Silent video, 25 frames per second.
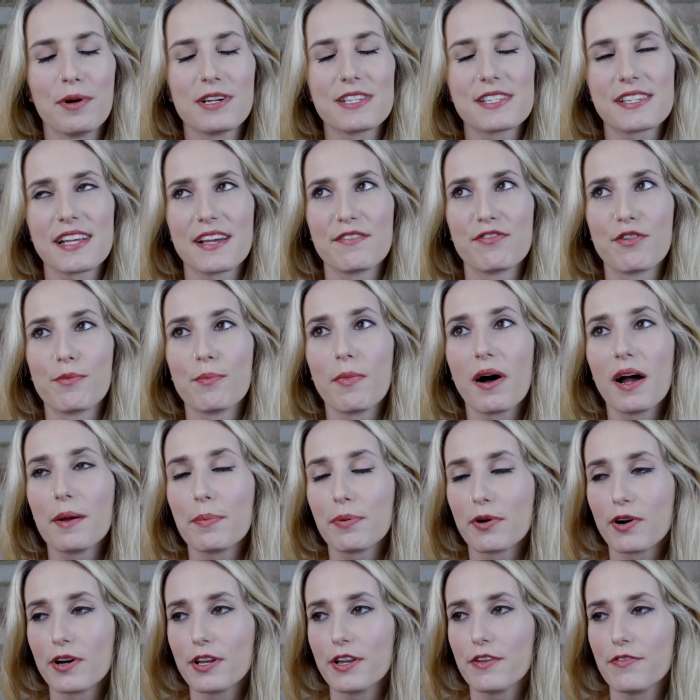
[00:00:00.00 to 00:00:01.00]
must say, from my
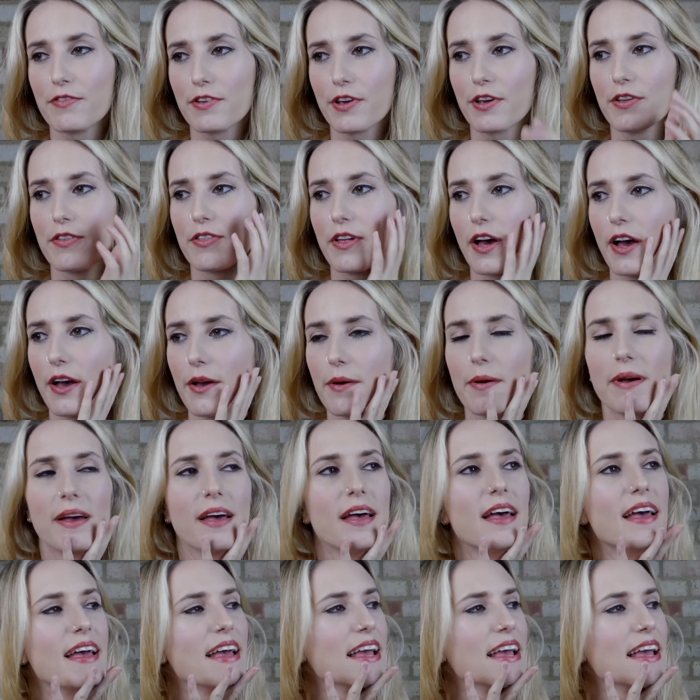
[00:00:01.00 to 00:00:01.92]
point of view though,